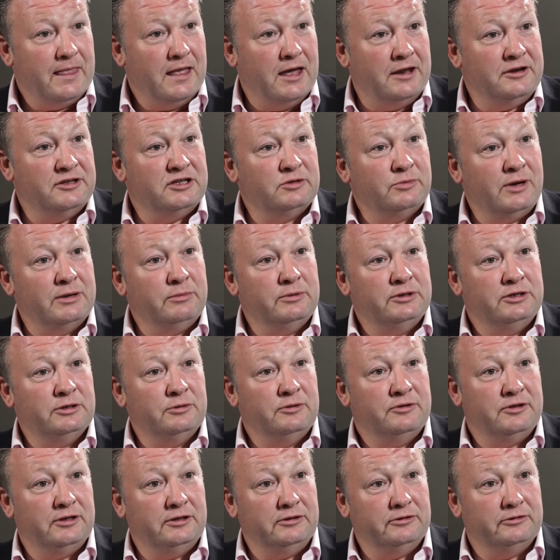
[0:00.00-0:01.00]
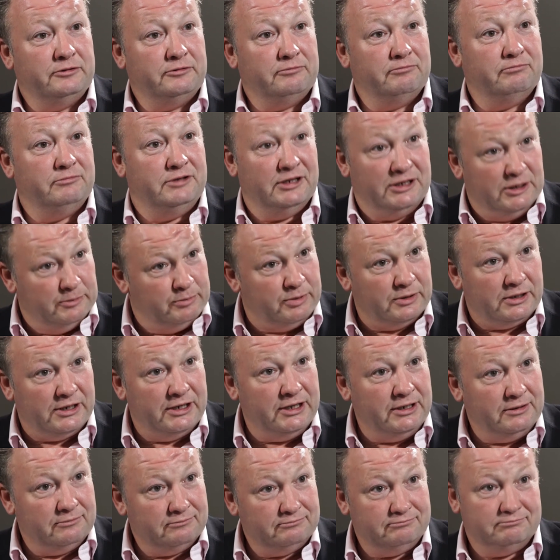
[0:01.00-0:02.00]
And it's the way we do things
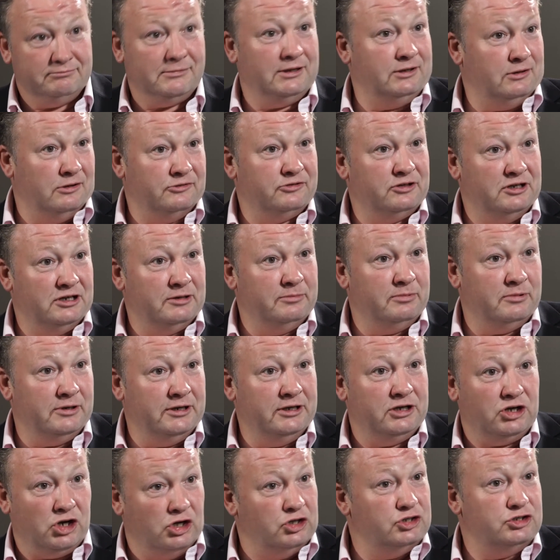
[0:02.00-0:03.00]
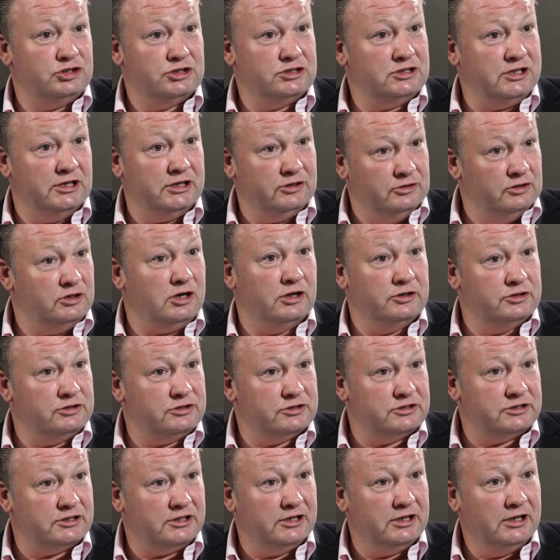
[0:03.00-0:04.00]
deliberately, not so deliberately, consciously,
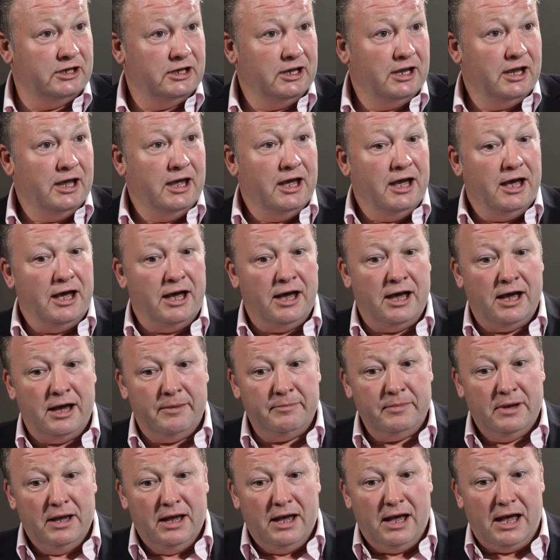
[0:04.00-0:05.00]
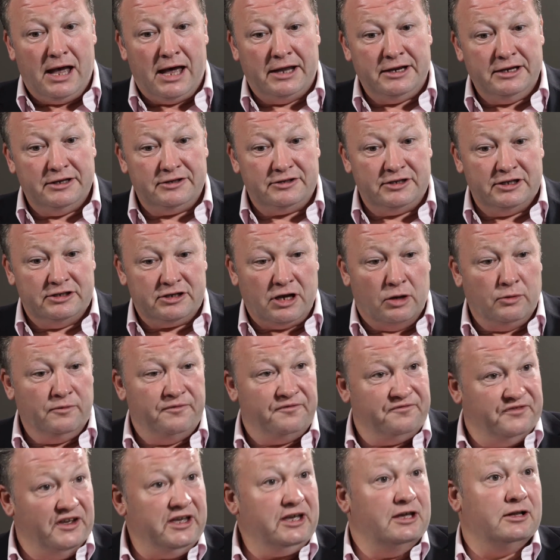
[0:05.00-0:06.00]
unconsciously. And it's this whole
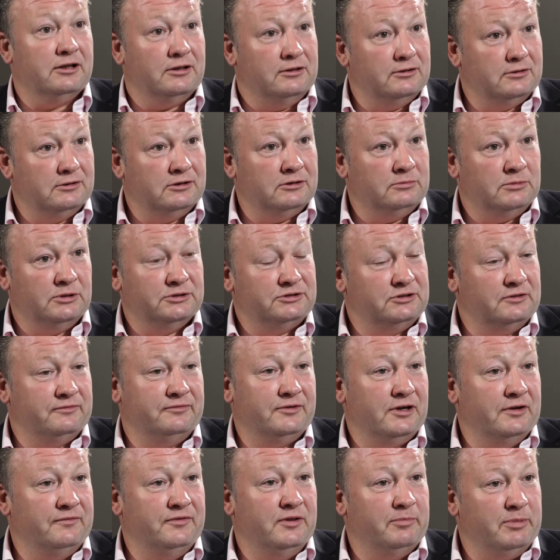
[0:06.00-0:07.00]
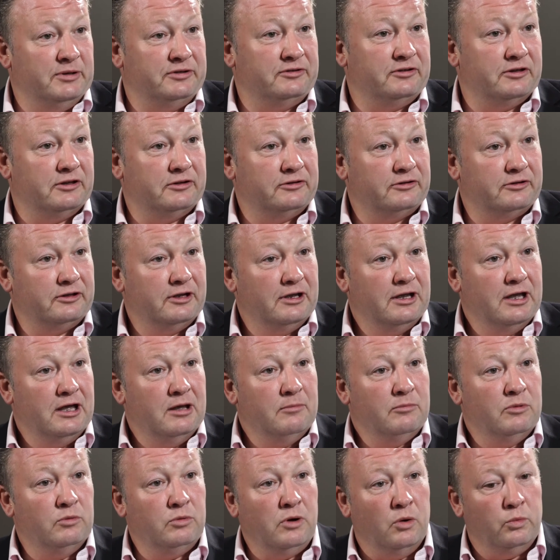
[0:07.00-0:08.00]
feel, almost, of the business.
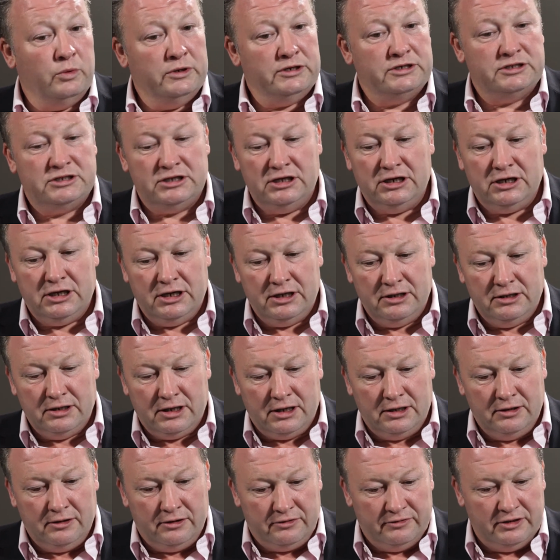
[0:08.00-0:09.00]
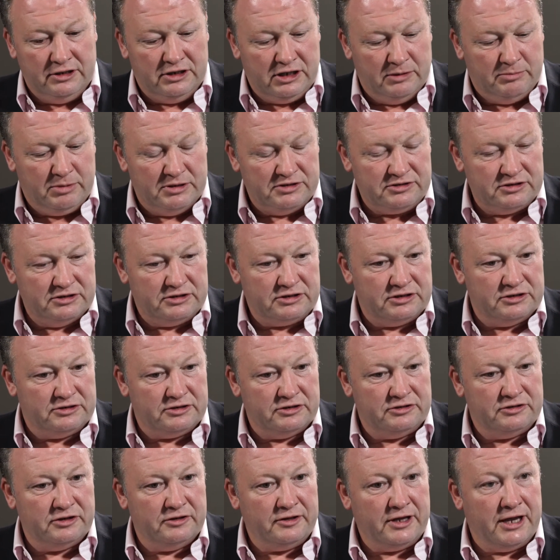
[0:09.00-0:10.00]
But what we see in 3D businesses
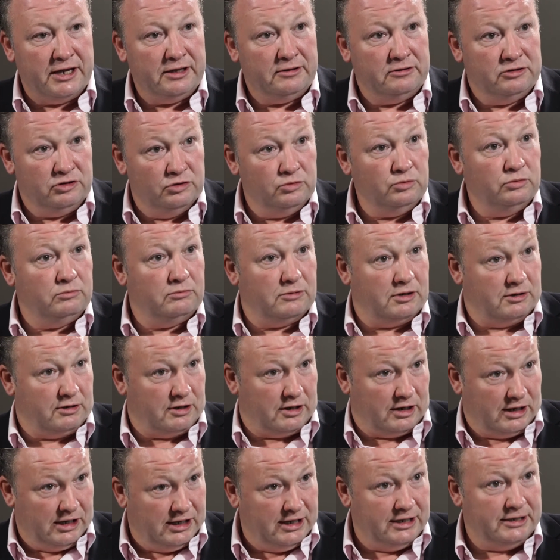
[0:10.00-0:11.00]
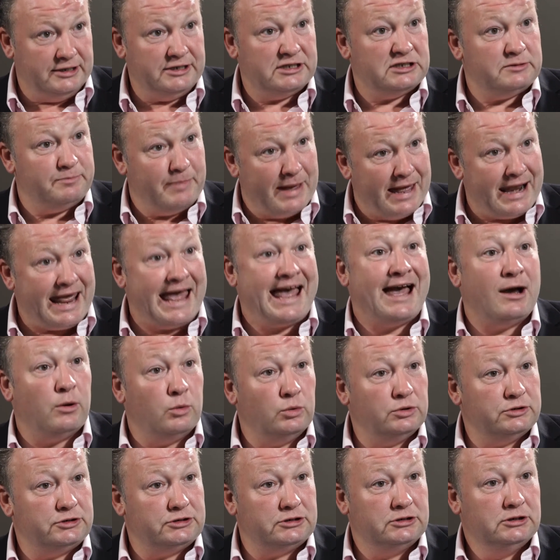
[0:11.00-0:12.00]
is that they do clearly spell
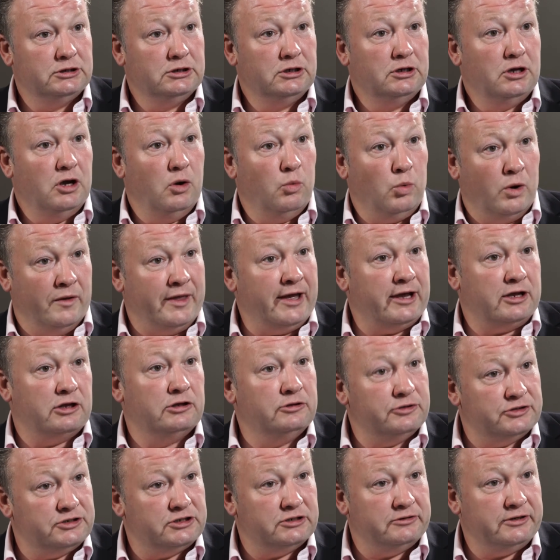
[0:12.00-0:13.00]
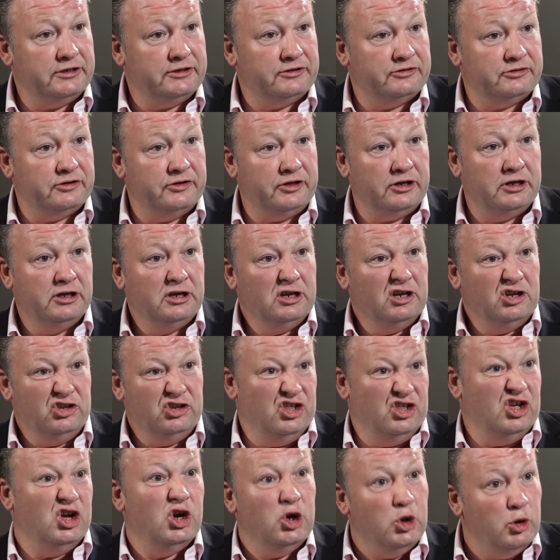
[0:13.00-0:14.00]
out what that culture is. So the
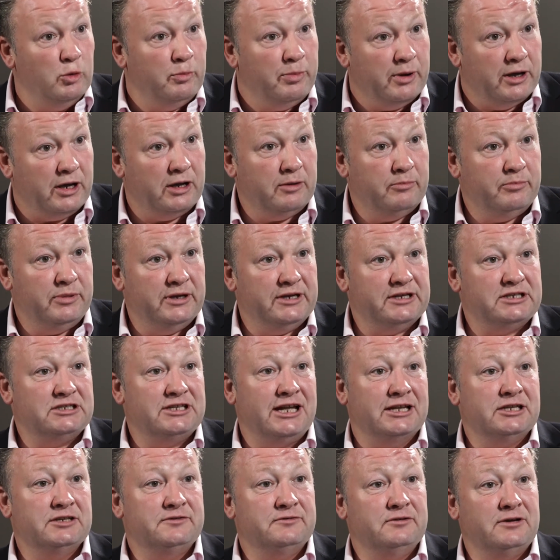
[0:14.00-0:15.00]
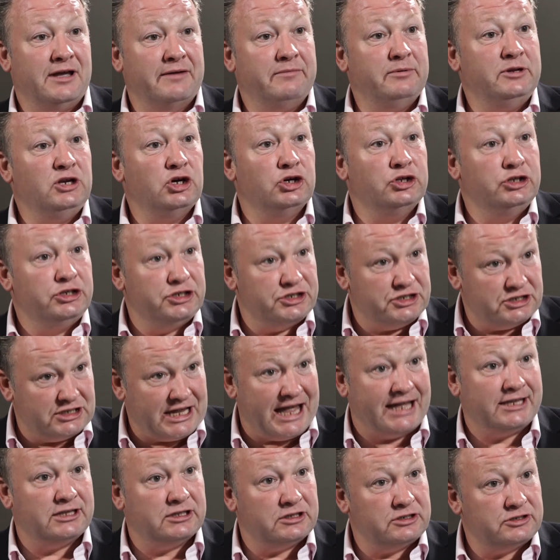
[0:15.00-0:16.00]
Uber bit stands for everybody
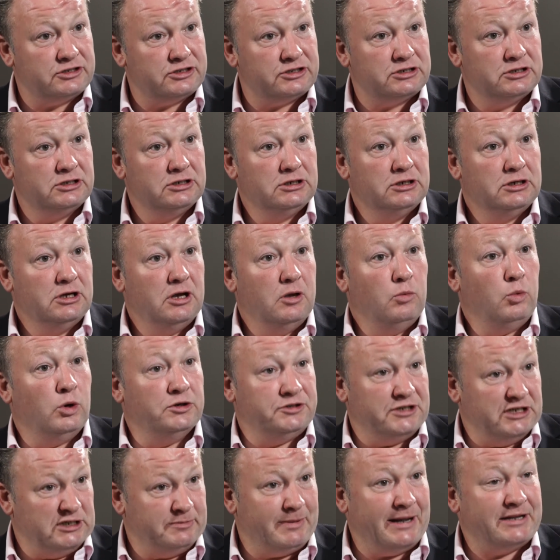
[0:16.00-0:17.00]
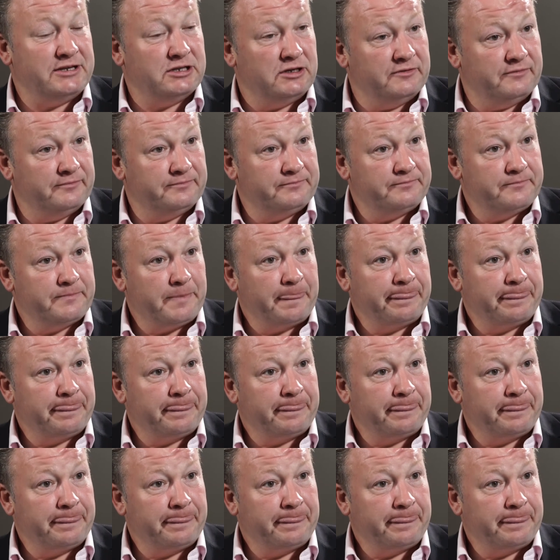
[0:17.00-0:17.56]
understands what's expected of them.